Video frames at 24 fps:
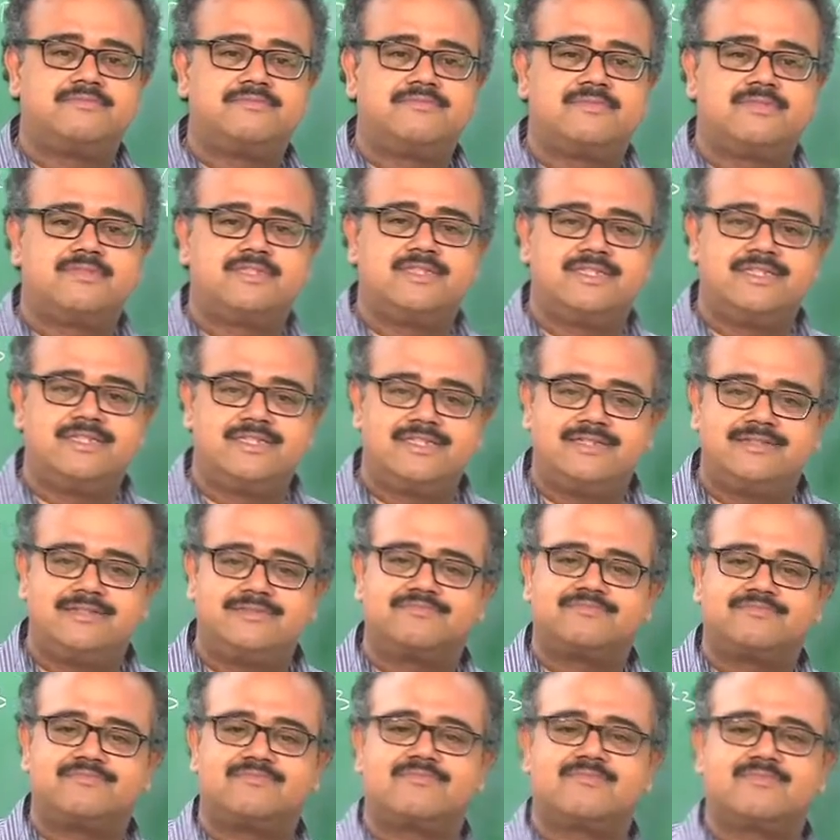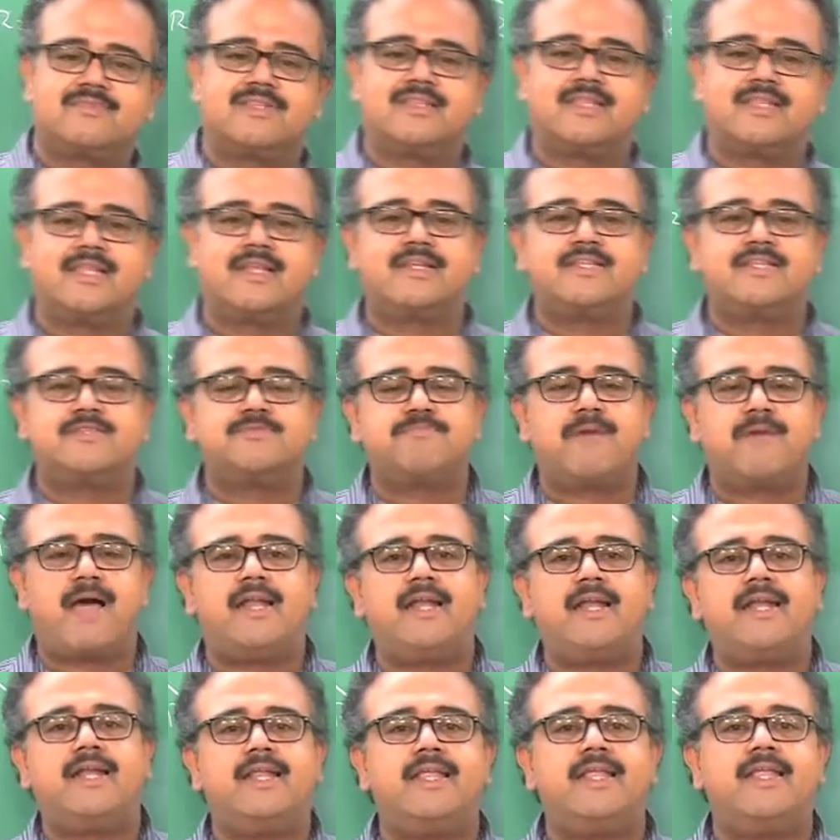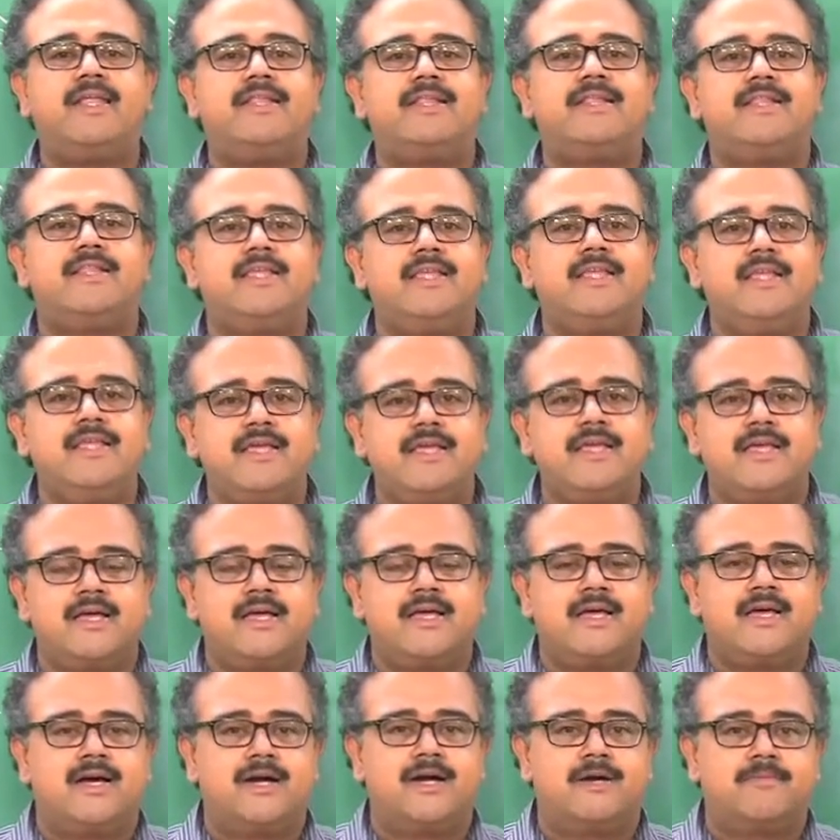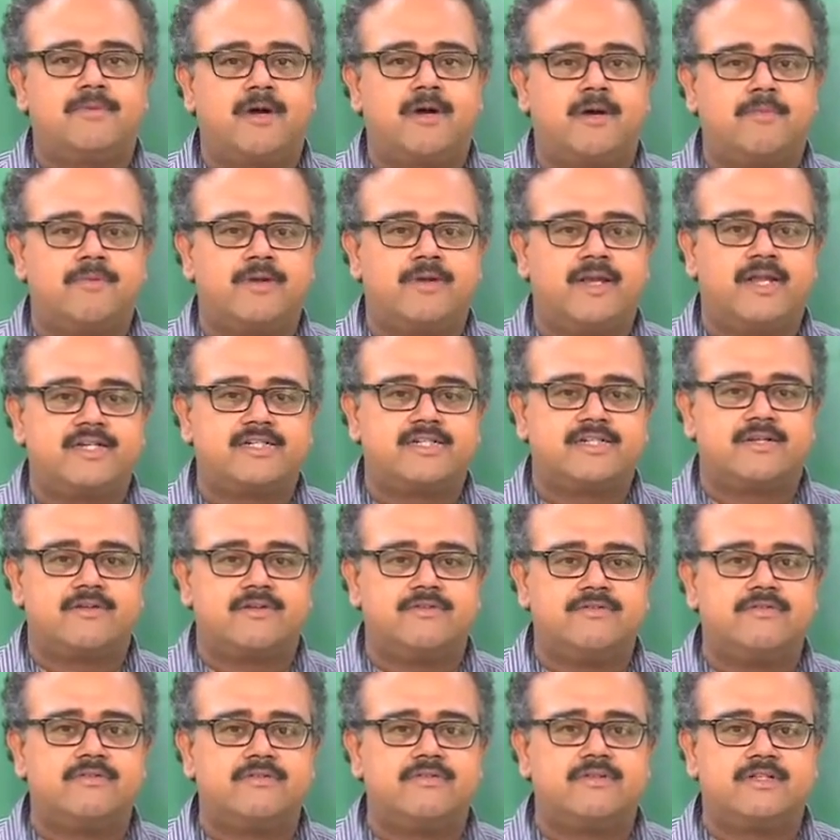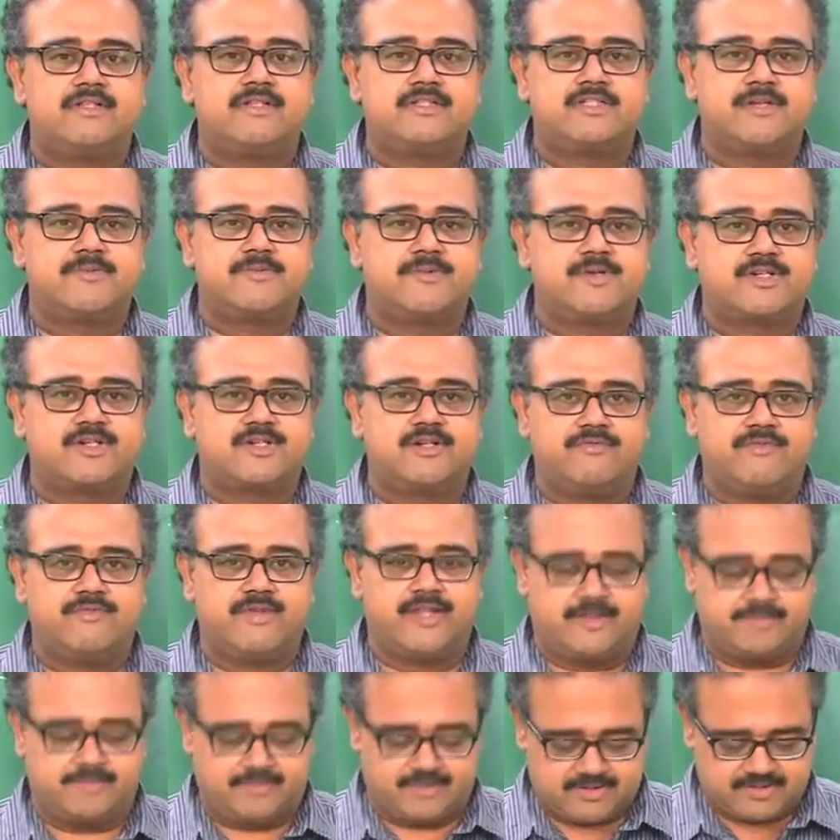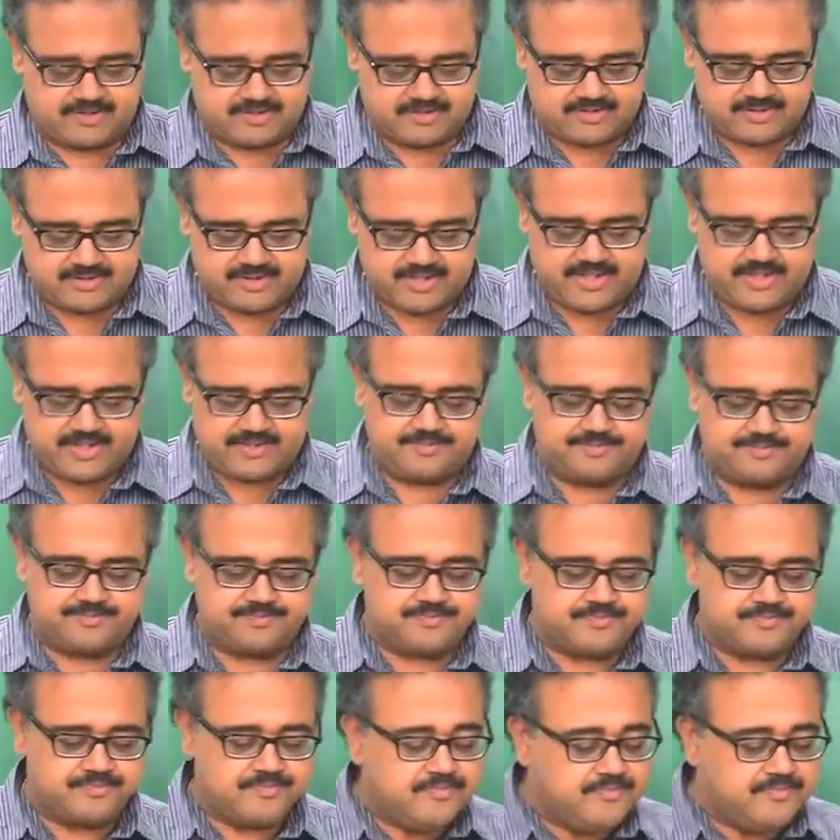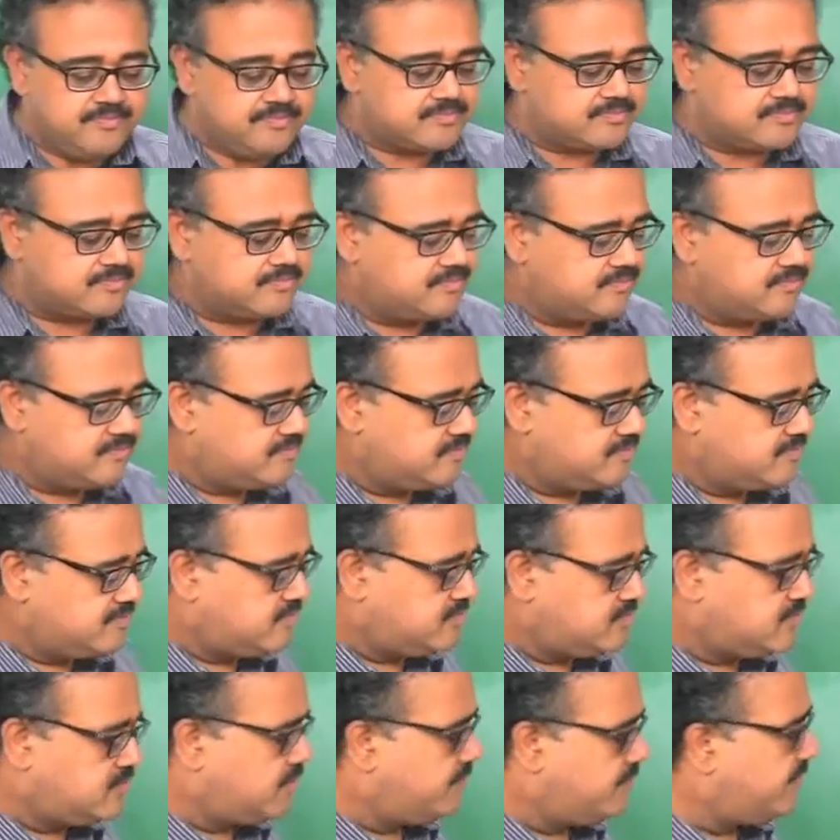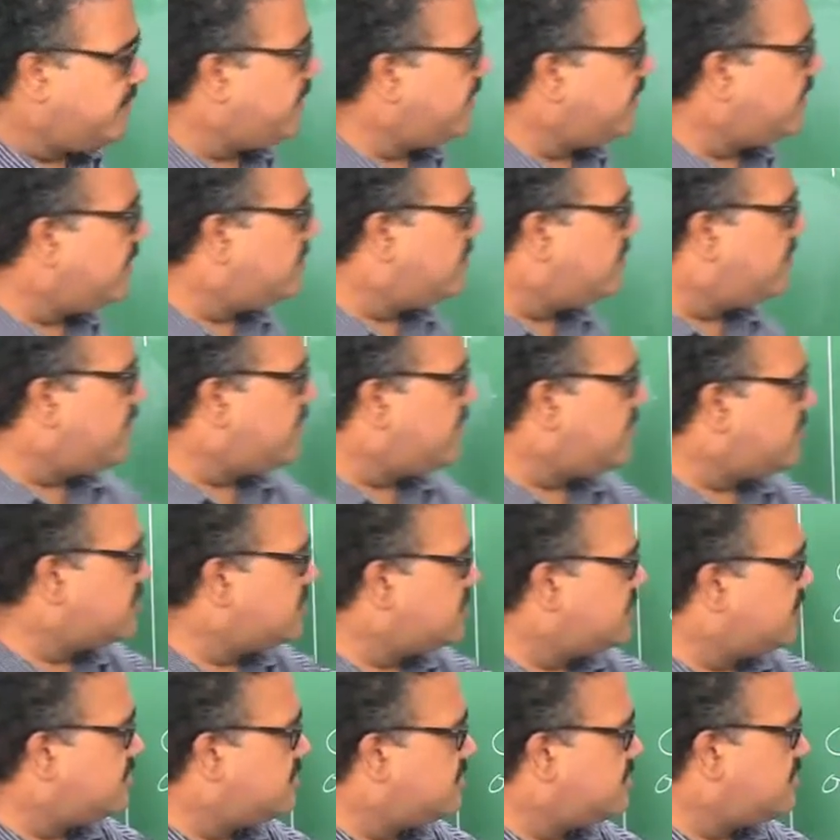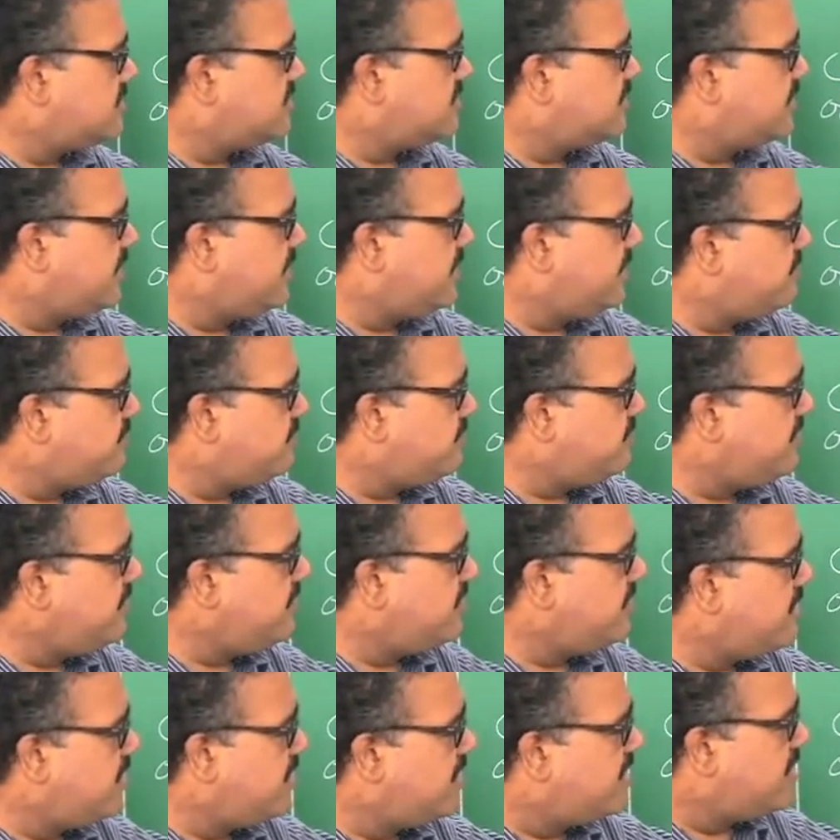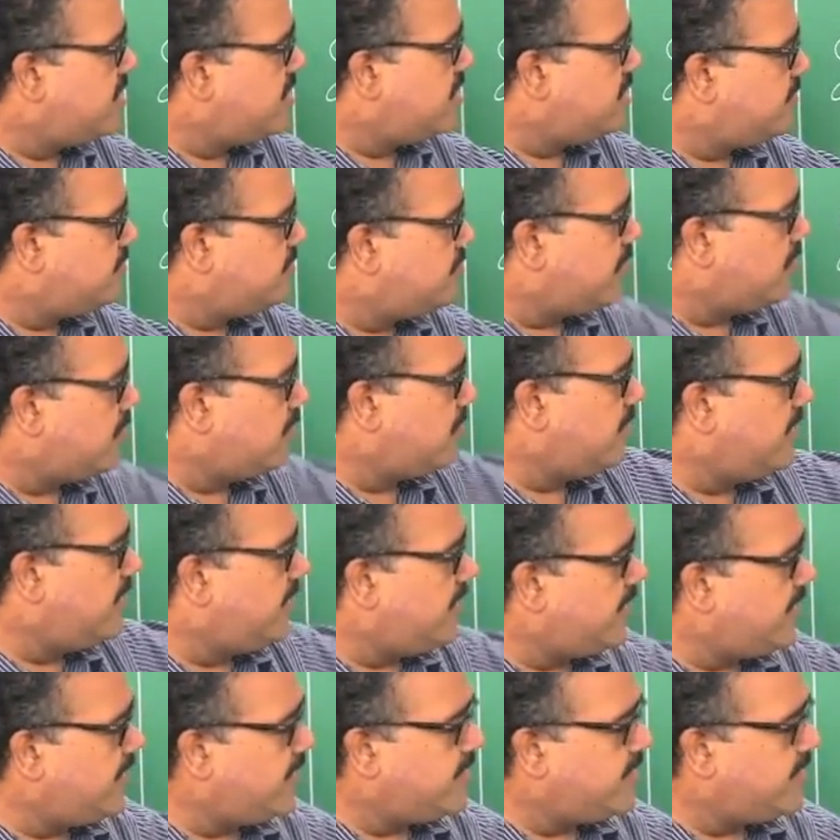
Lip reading: the disparity in the population of distribution of variables, right. So, if you think about it, so this is the probability